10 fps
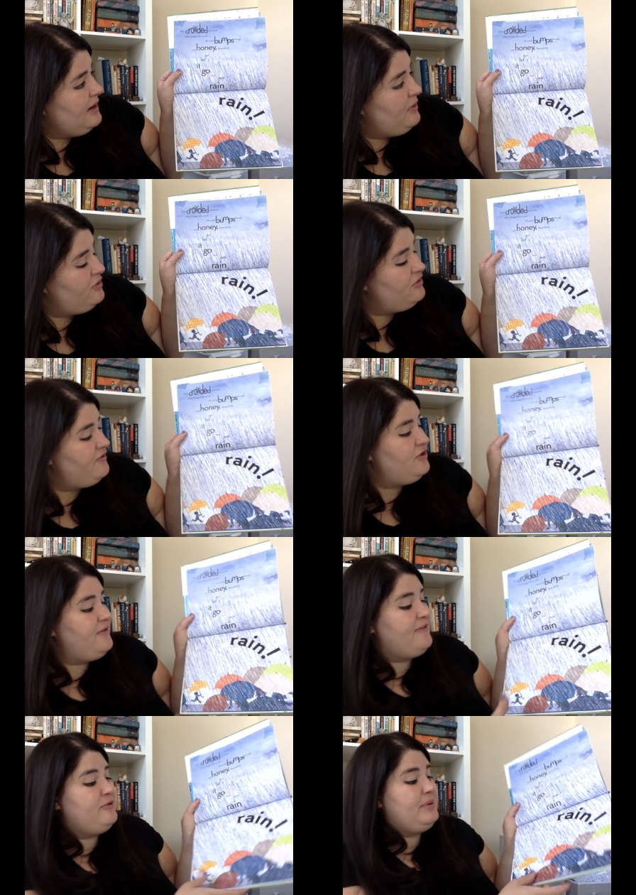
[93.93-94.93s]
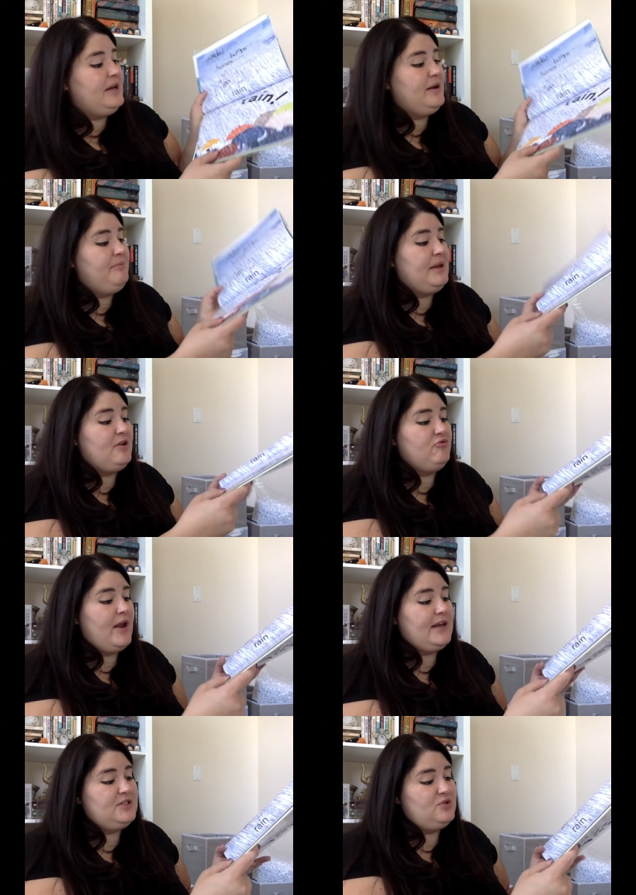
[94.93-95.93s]
I wonder if you've ever been in a big
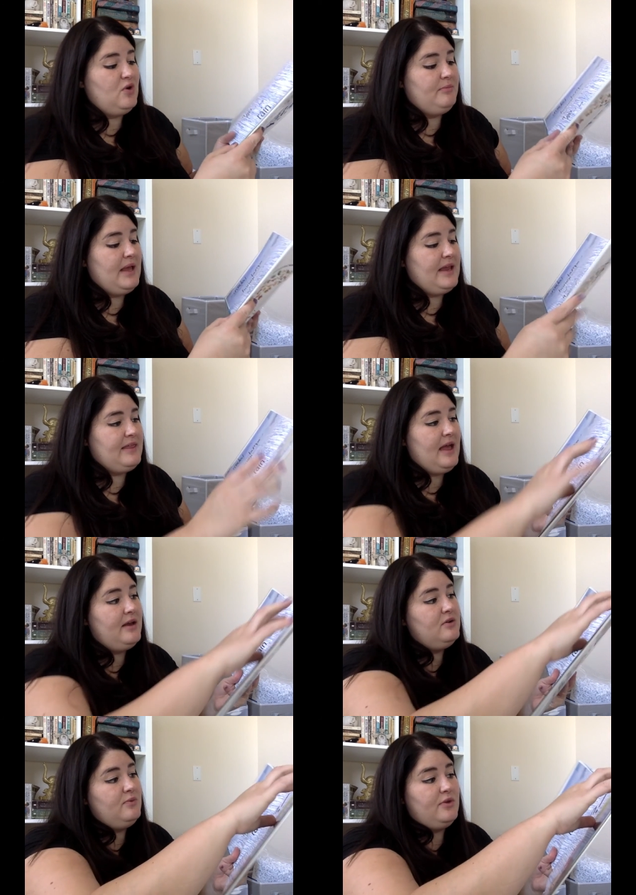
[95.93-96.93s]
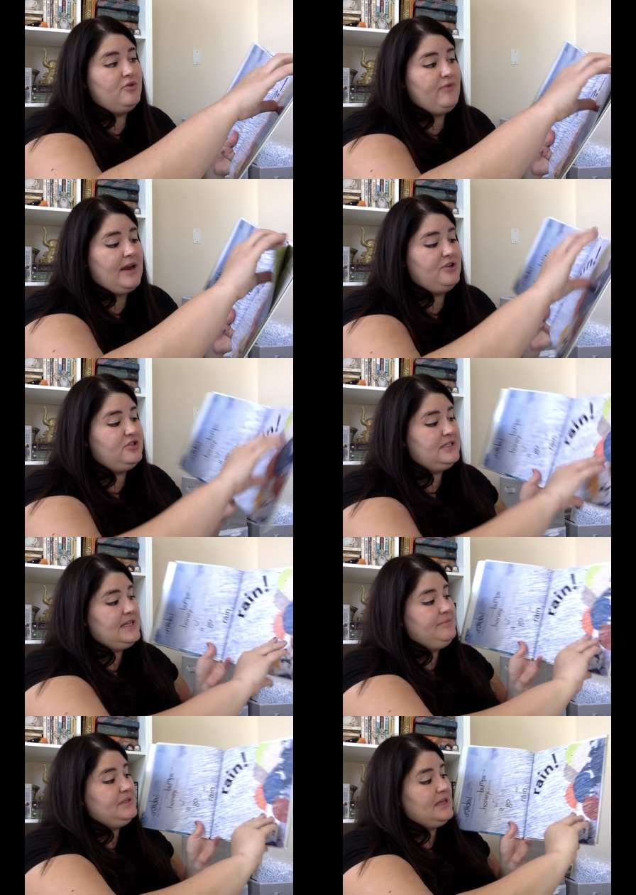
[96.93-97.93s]
rainstorm like that, where the rain just
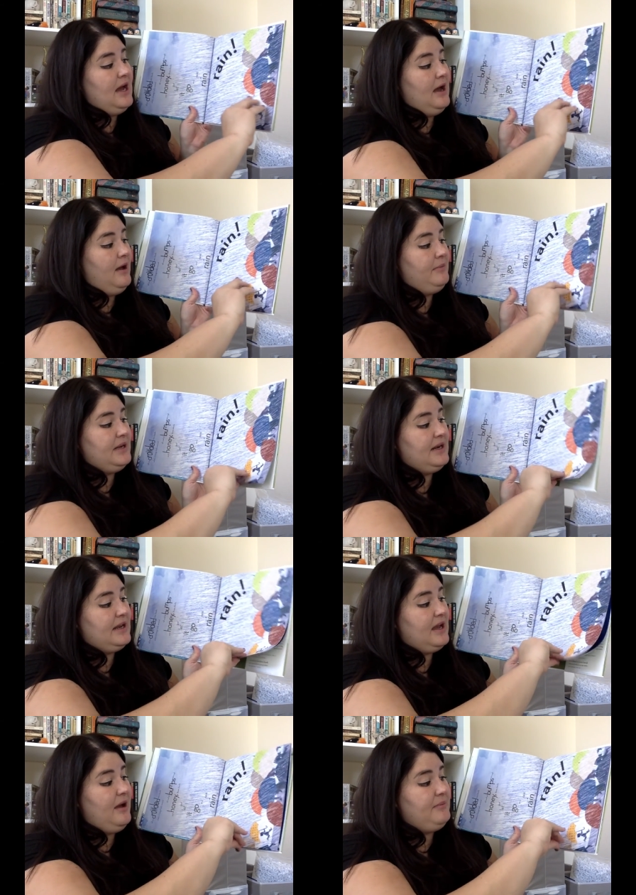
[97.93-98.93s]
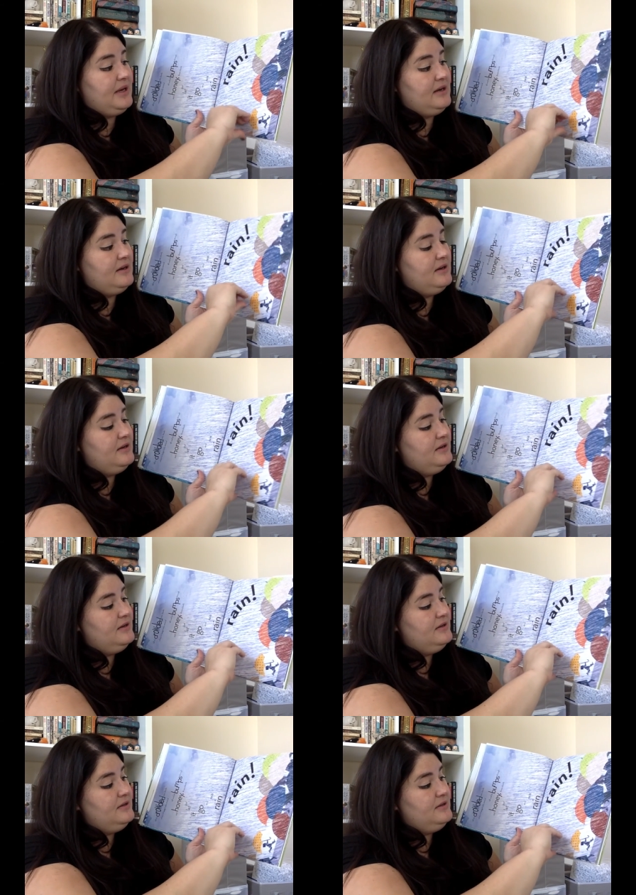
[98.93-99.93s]
keeps coming and coming.
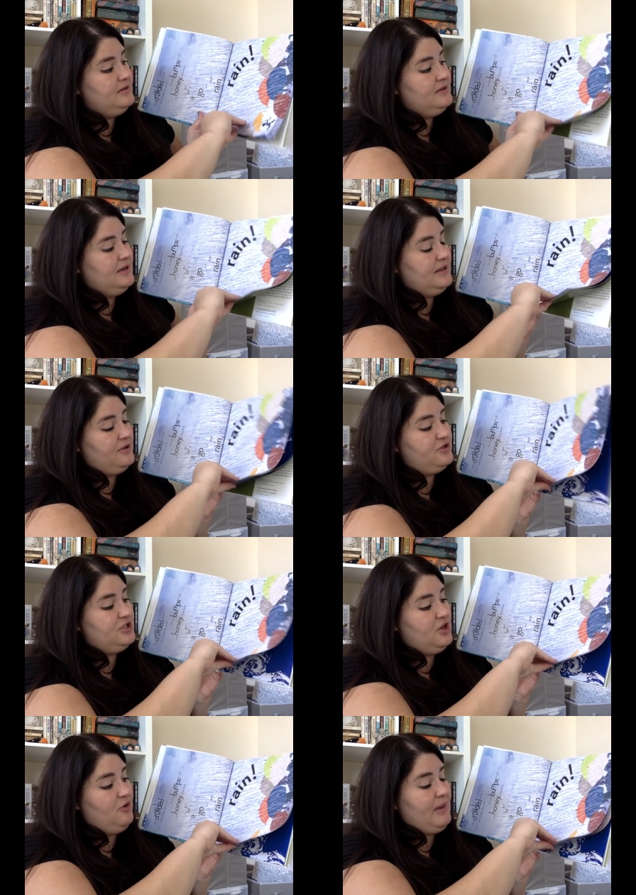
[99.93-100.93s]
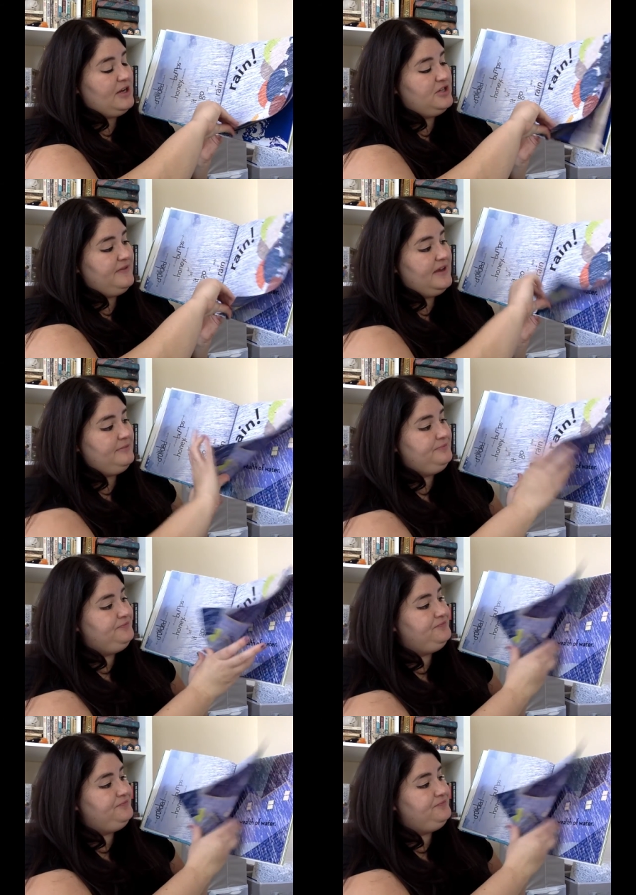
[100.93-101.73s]
There's so much of it